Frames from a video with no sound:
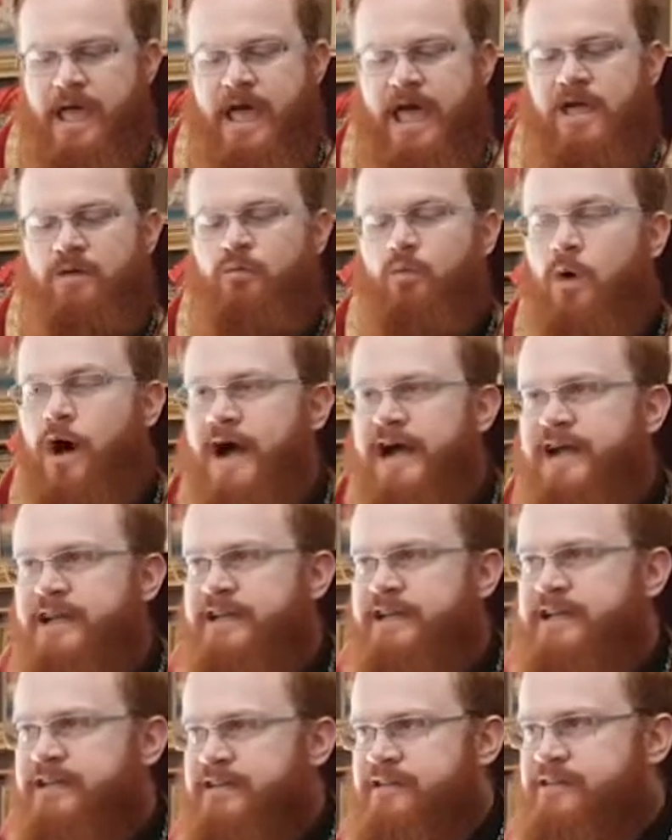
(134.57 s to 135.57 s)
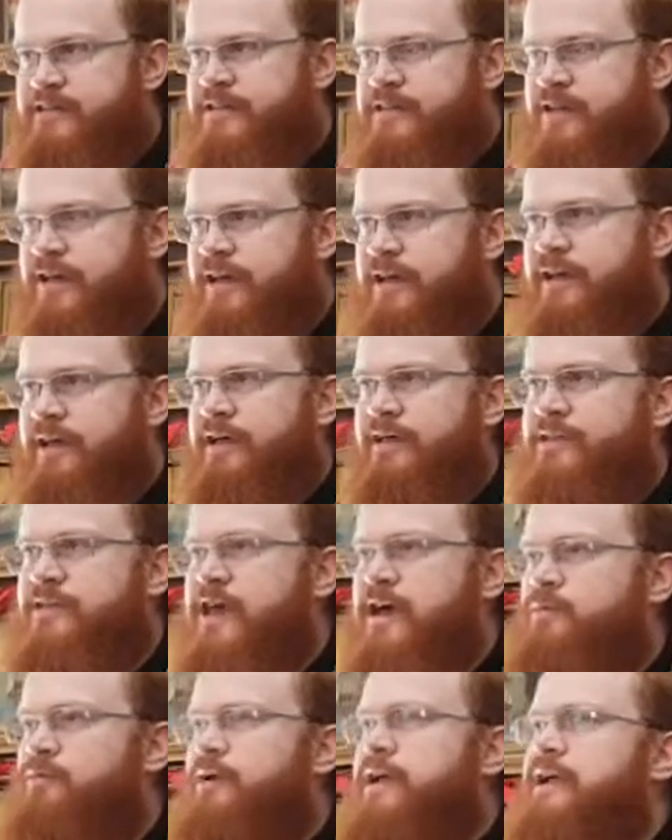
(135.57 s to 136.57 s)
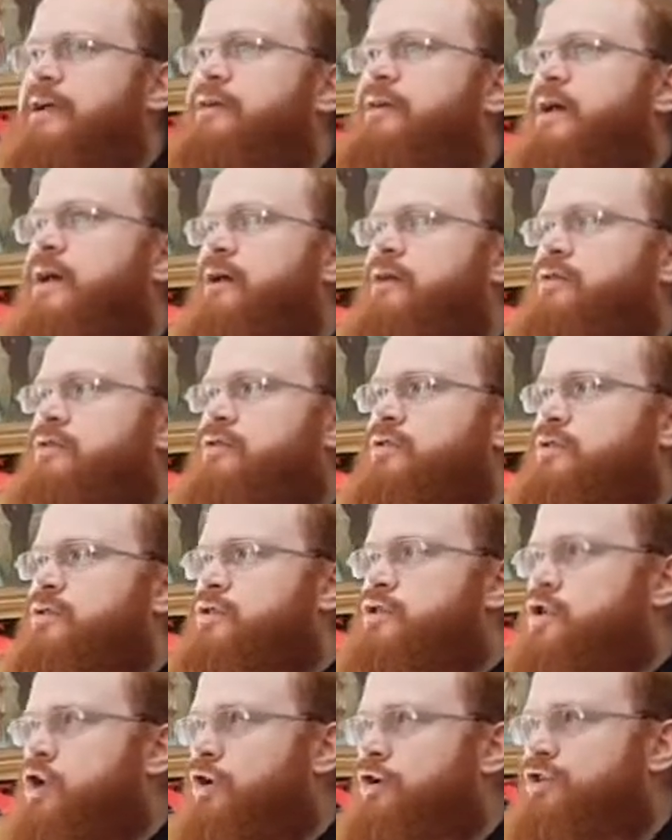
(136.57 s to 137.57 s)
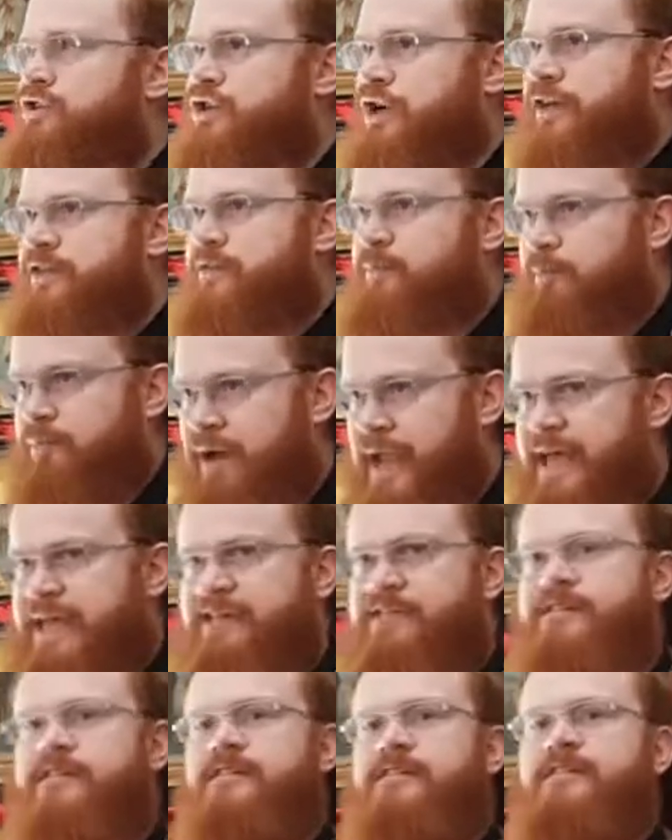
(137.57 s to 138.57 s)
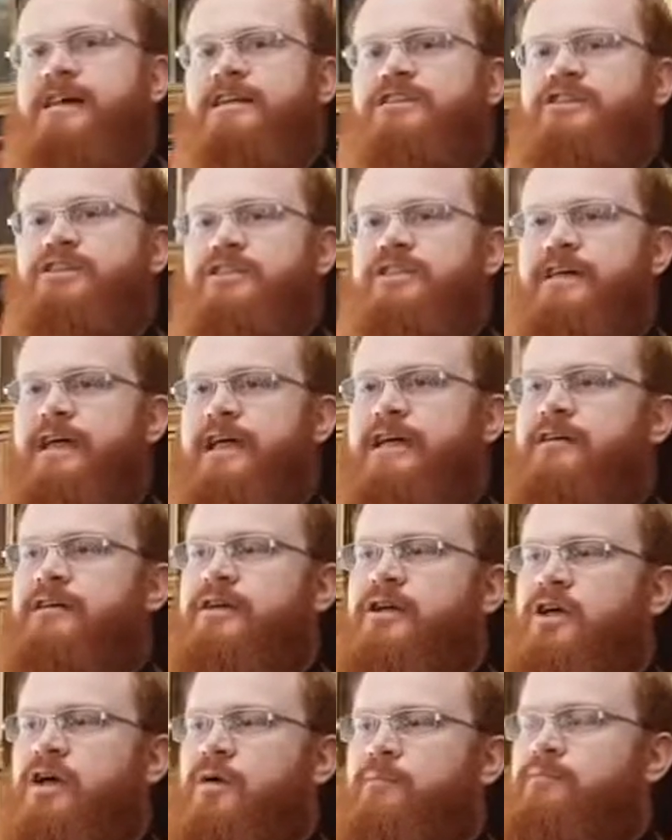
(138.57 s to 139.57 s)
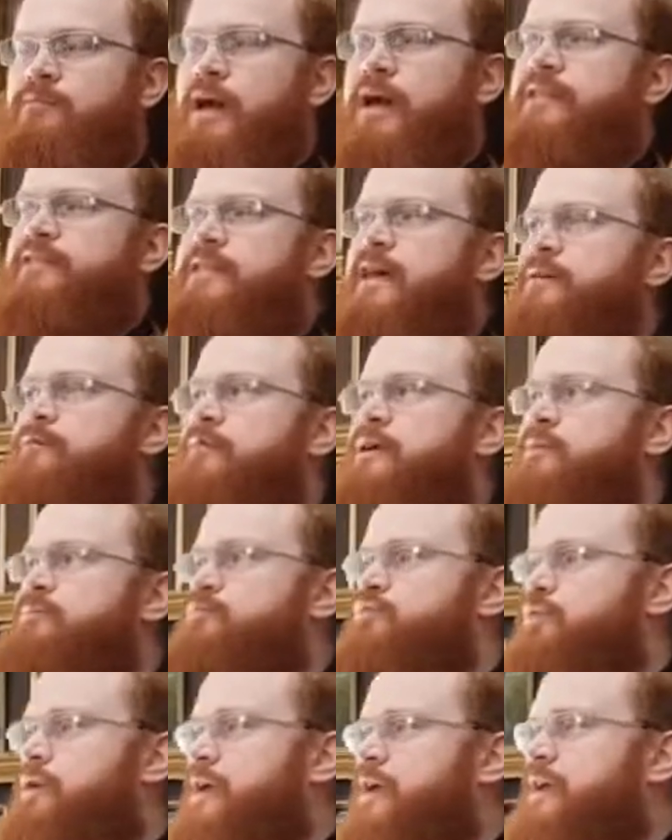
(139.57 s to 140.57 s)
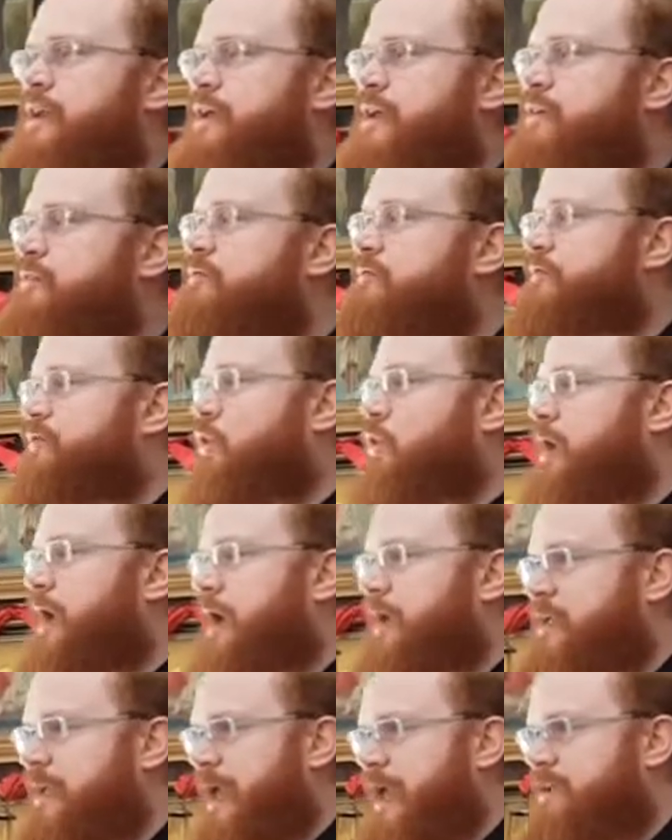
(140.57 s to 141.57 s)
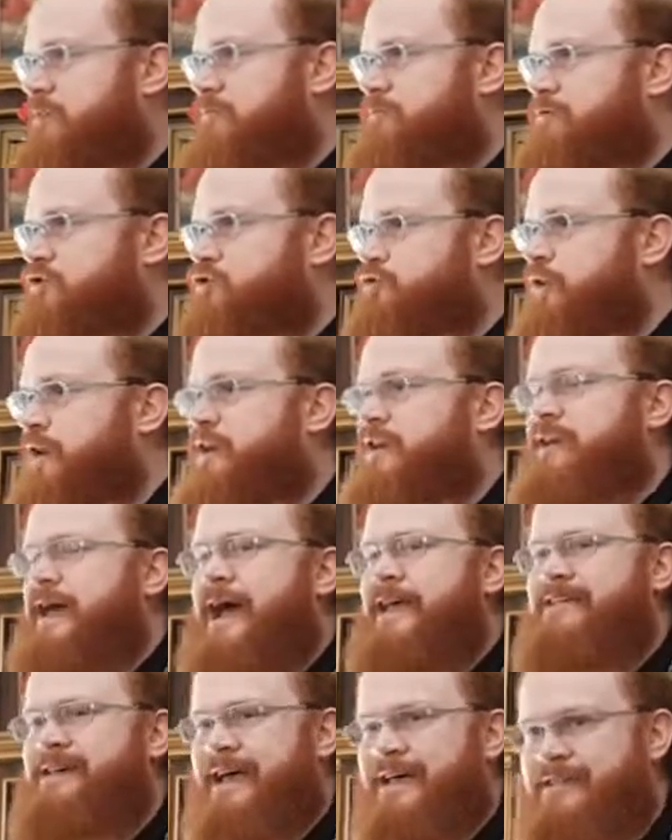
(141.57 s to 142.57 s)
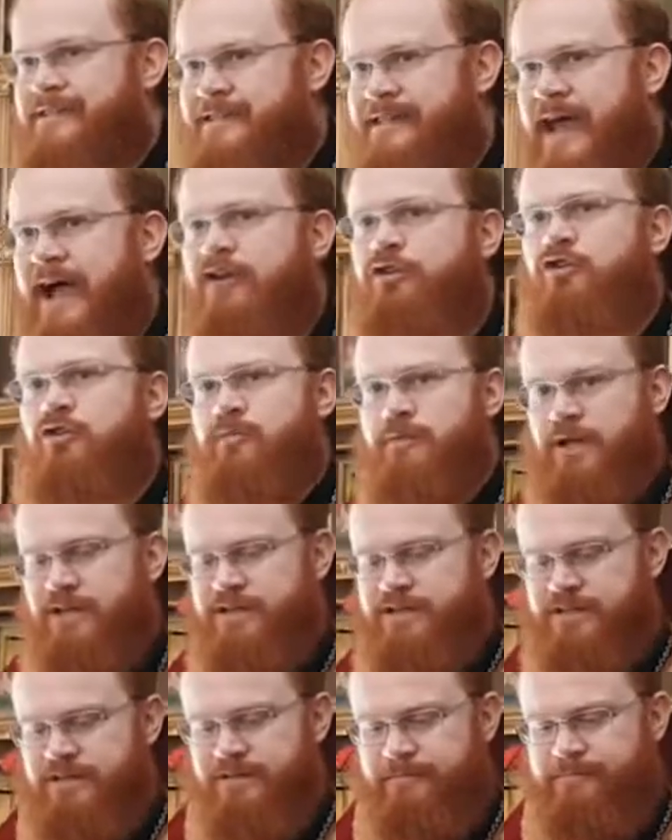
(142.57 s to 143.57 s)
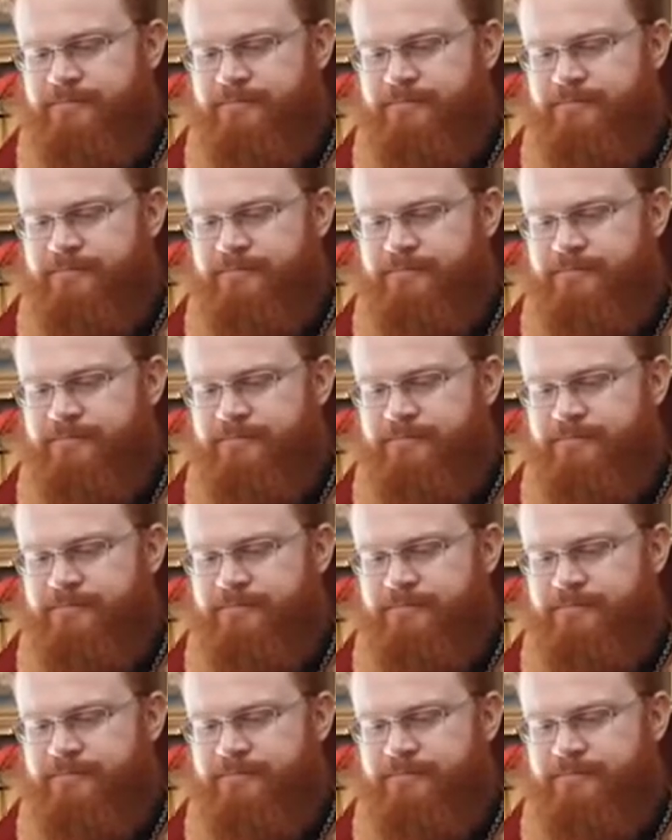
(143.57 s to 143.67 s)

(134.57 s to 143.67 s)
and why it is that we don't just bless such a thing, but that we bring it in for and treat it as a sacrament,